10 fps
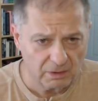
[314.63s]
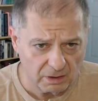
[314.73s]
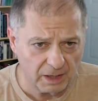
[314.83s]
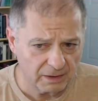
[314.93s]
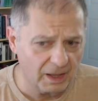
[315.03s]

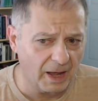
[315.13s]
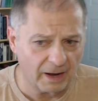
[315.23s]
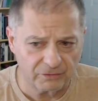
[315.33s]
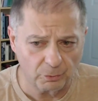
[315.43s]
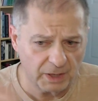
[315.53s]
like
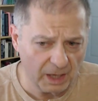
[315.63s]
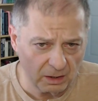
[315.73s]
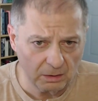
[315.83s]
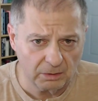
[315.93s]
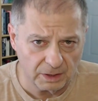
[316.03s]
that, so we
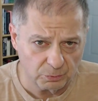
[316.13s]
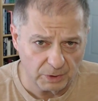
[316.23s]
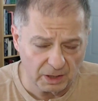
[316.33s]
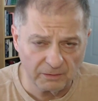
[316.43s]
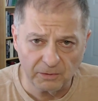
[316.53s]
can't do it. We
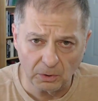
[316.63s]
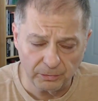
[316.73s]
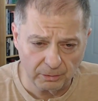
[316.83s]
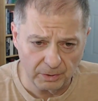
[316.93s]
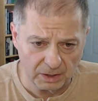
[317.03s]
gotta follow
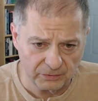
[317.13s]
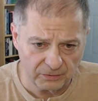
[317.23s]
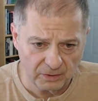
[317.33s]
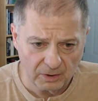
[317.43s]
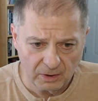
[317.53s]
the Greeks.